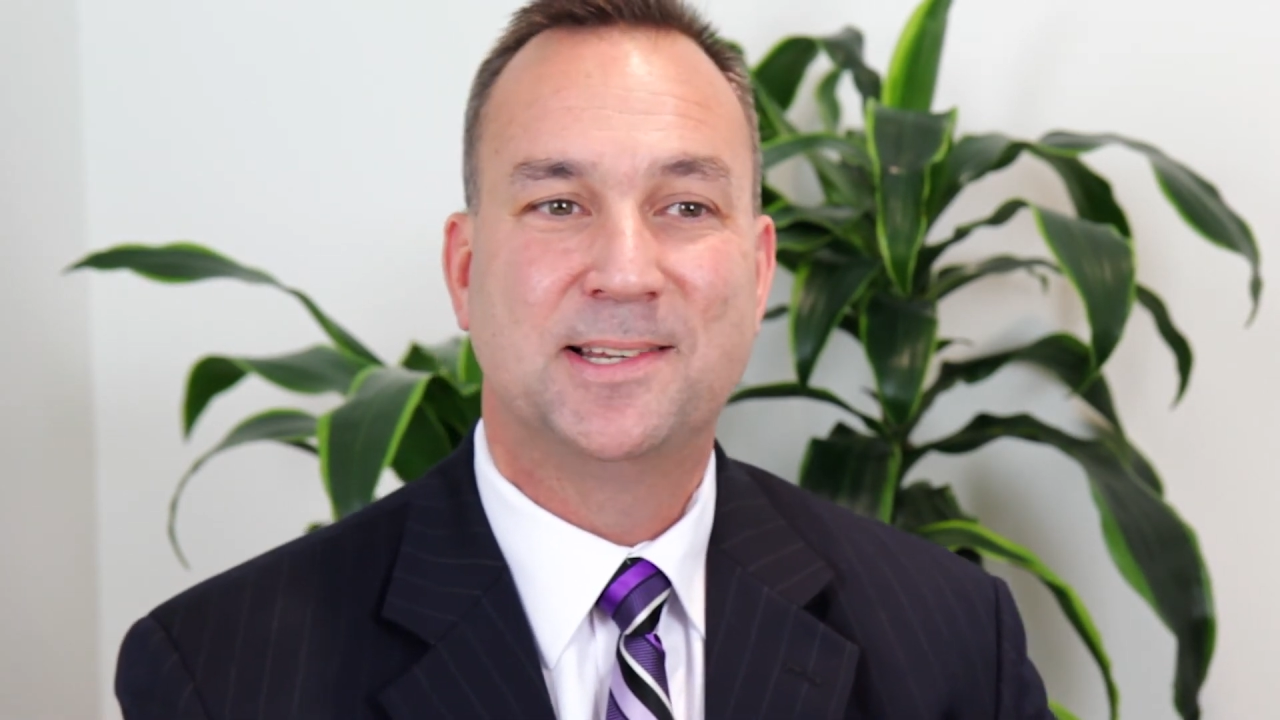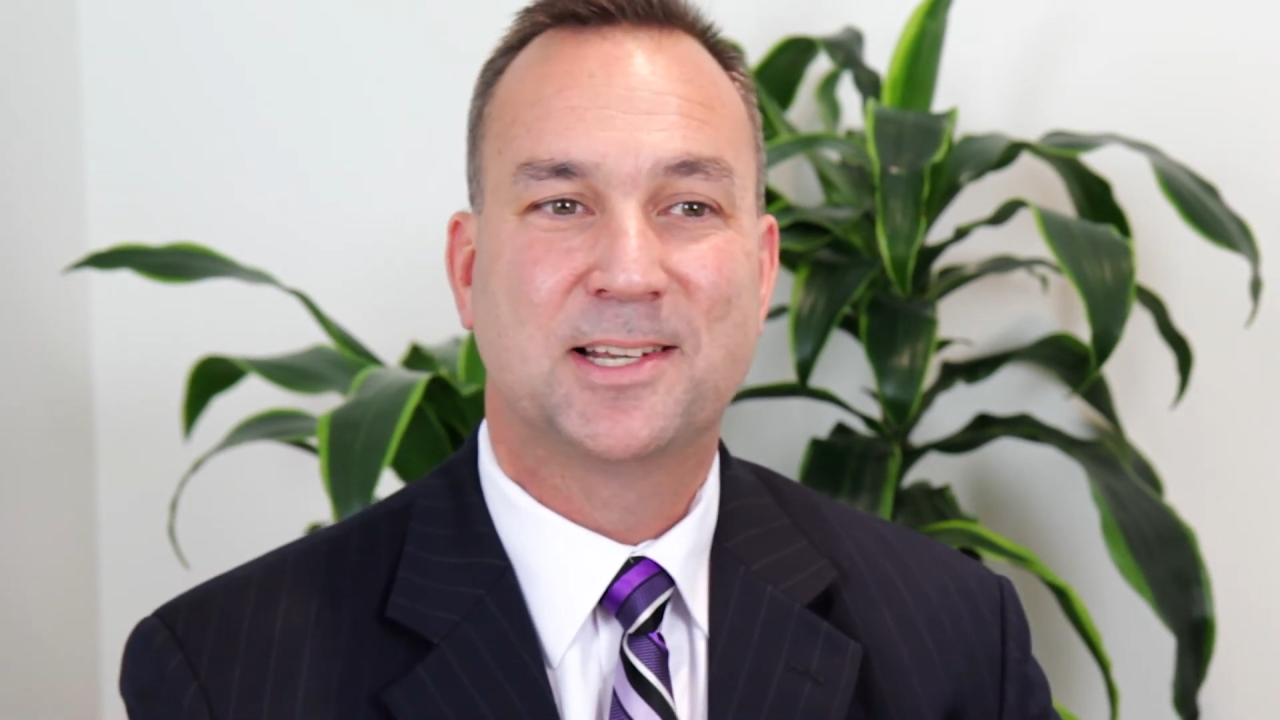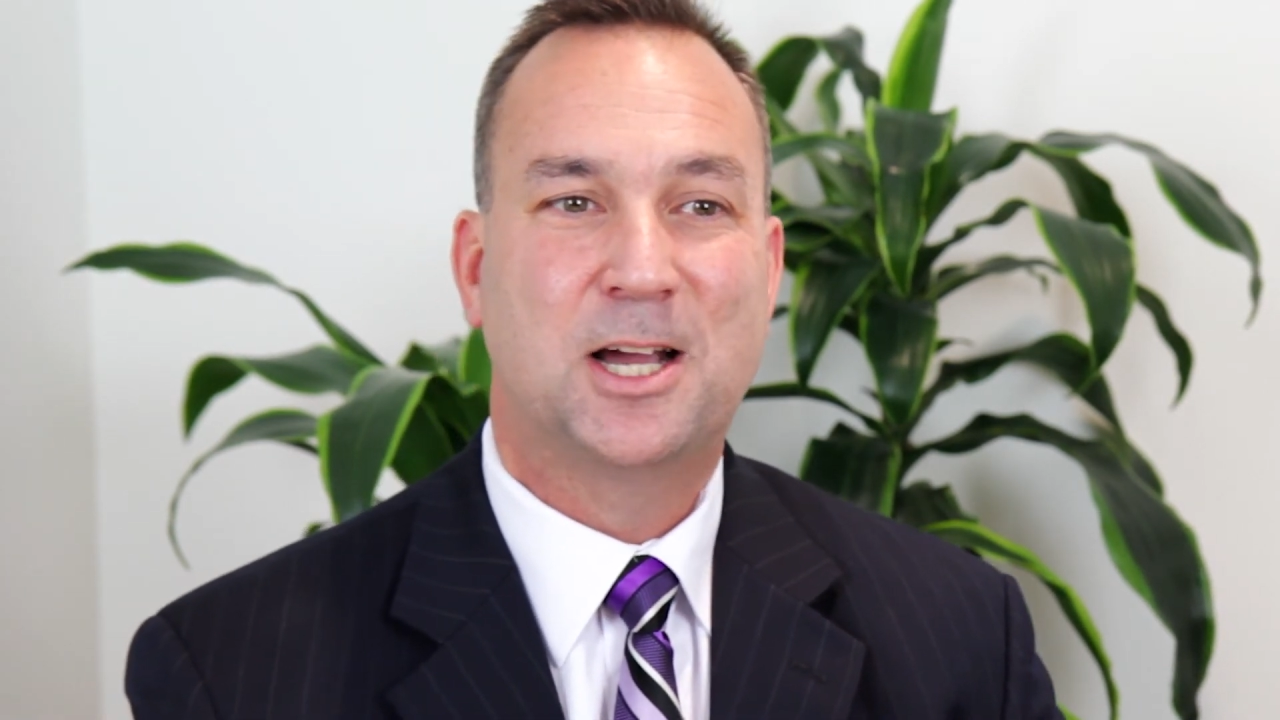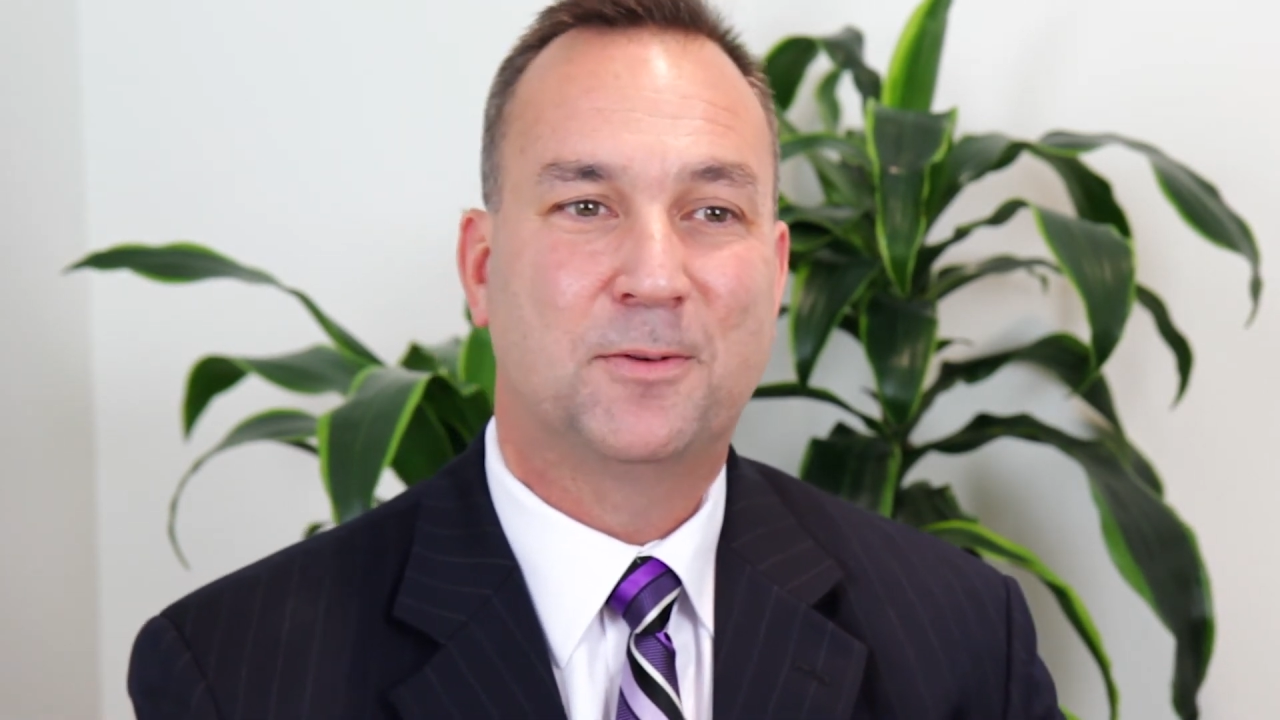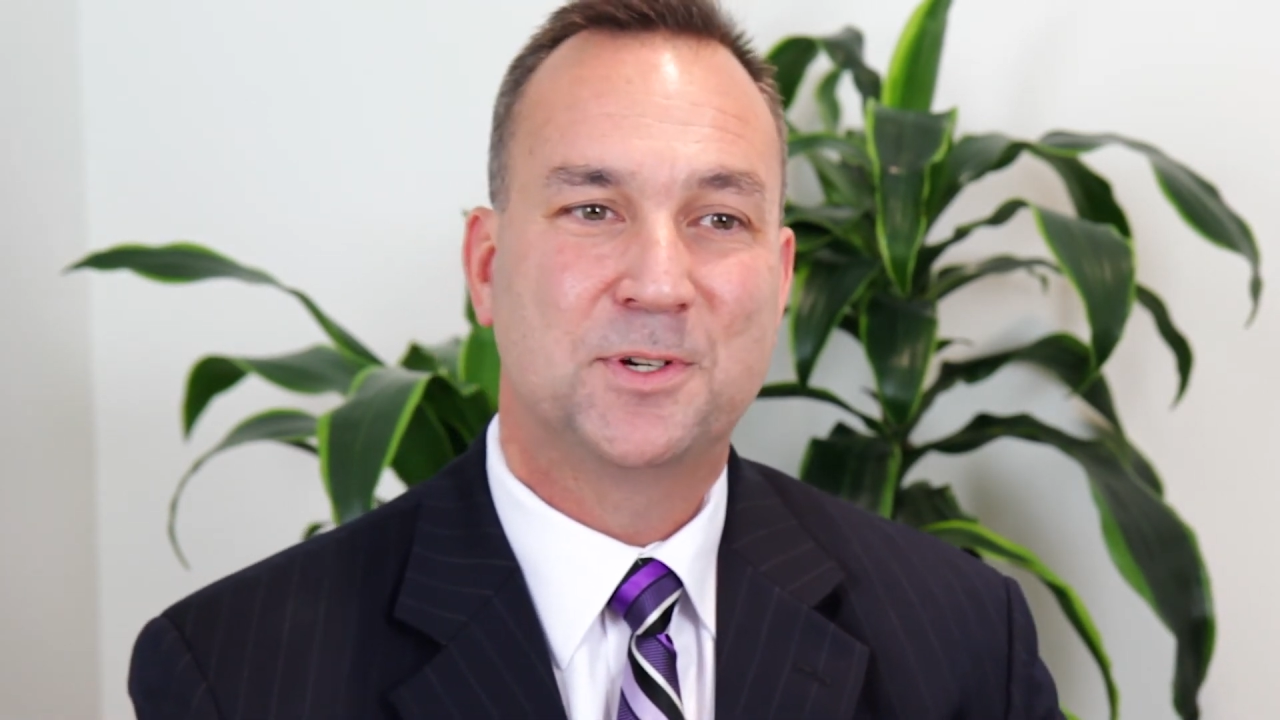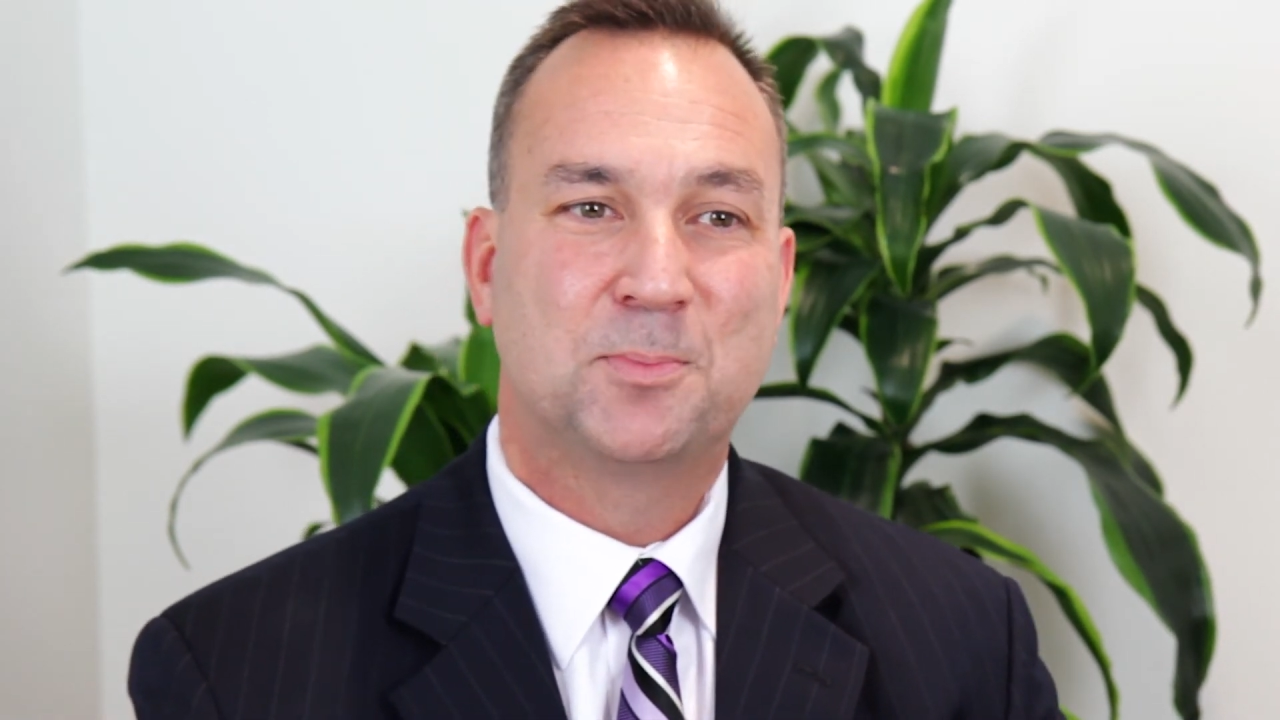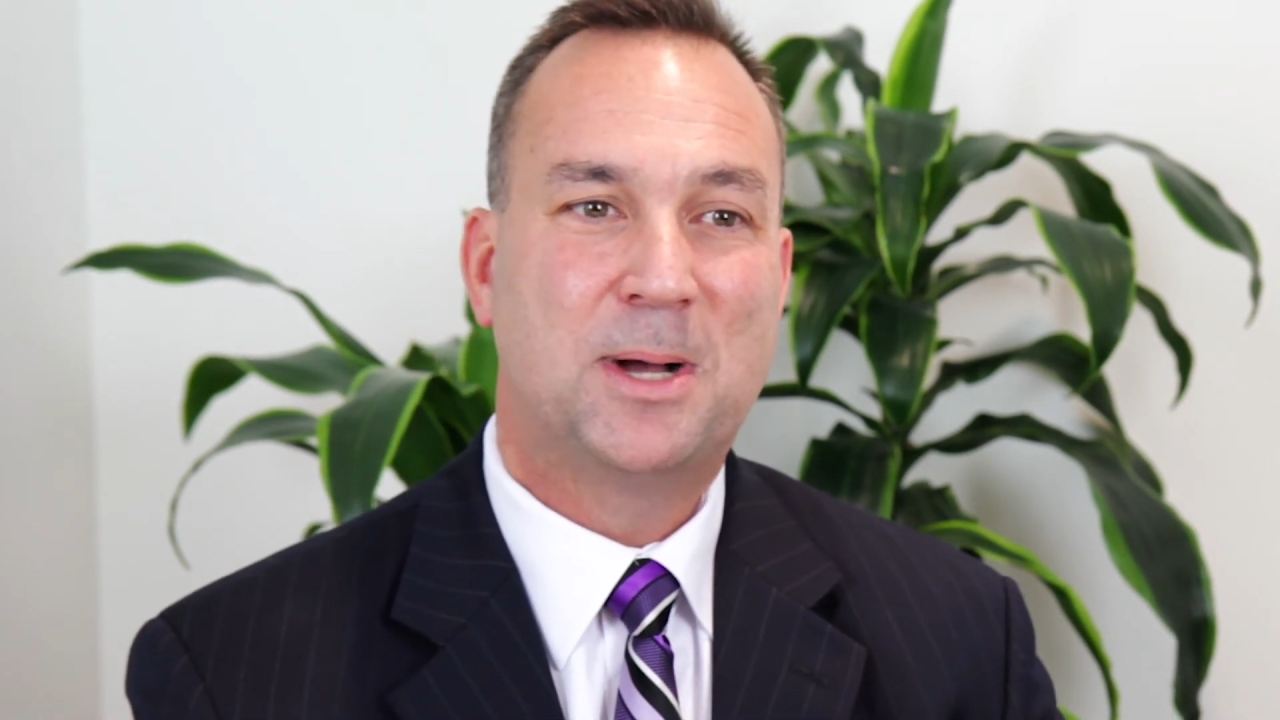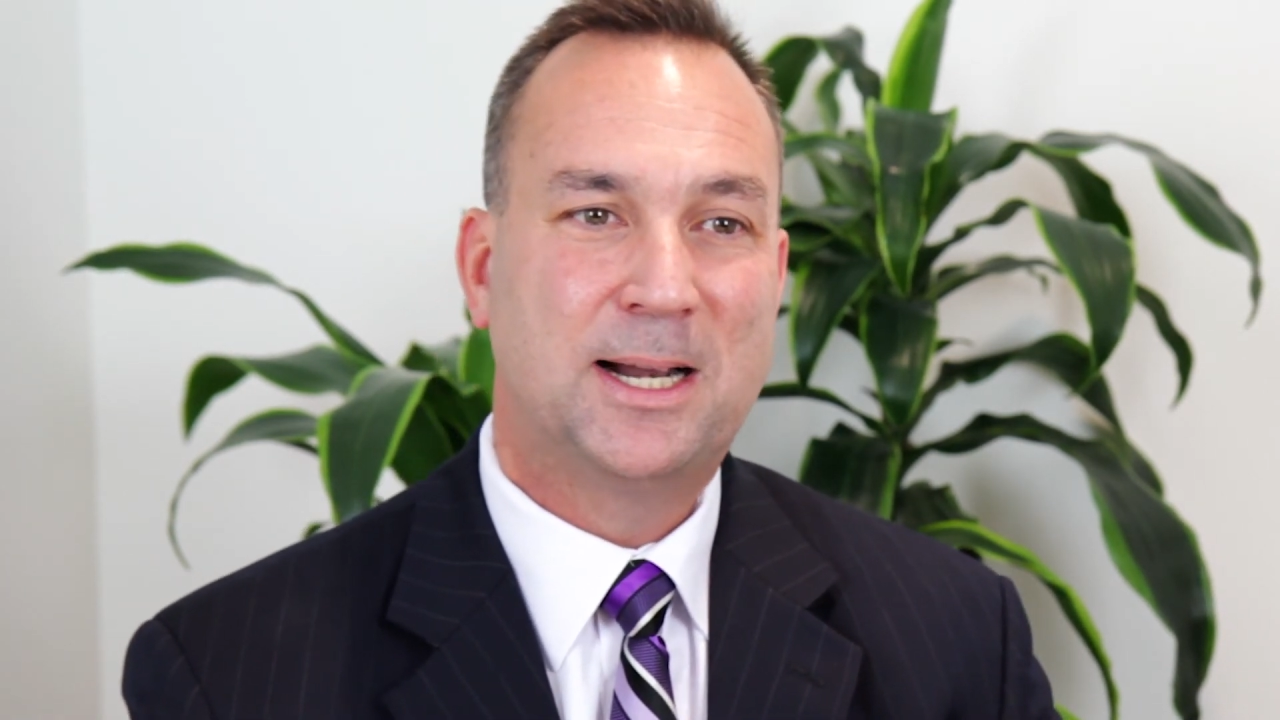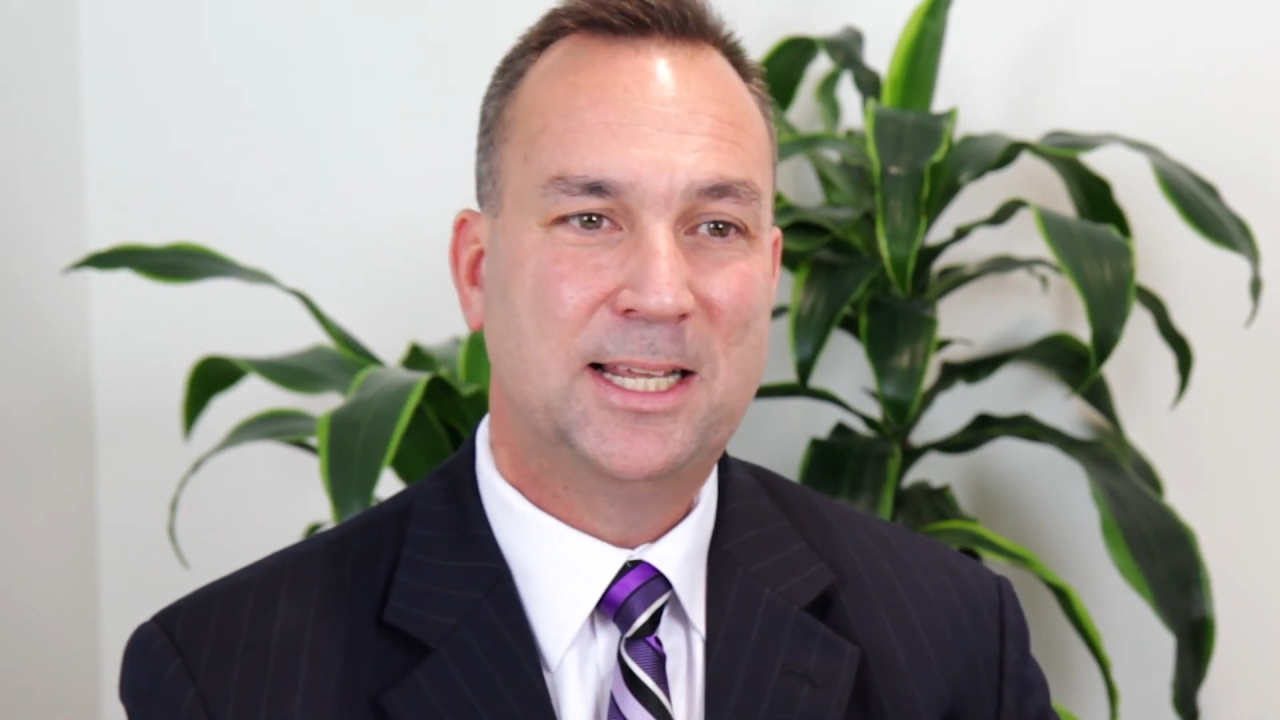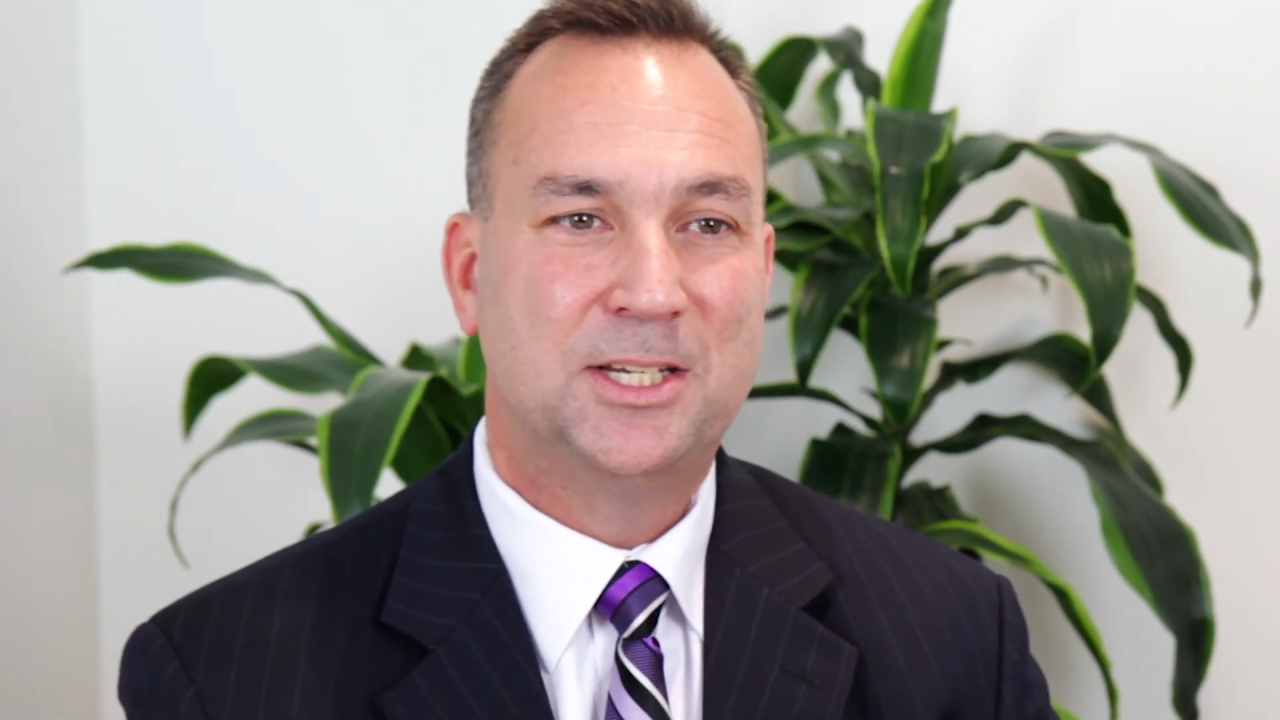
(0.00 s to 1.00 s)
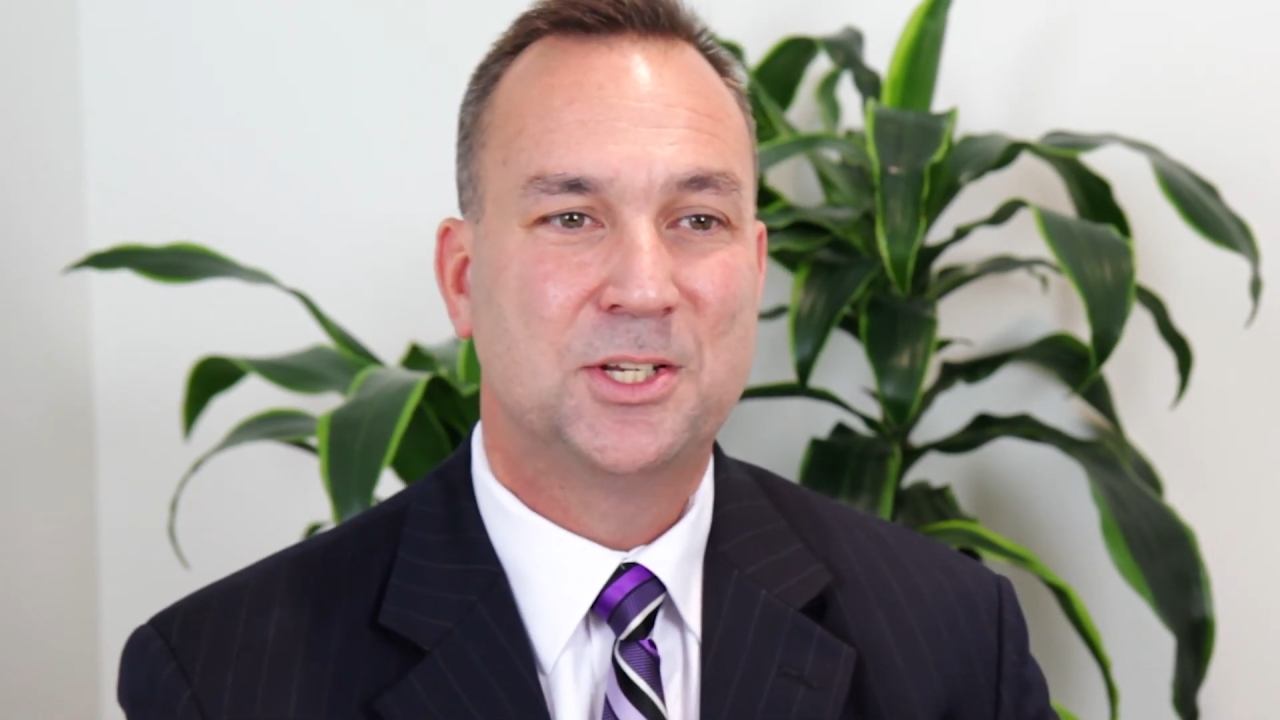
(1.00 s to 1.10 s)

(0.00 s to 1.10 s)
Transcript: as a conference body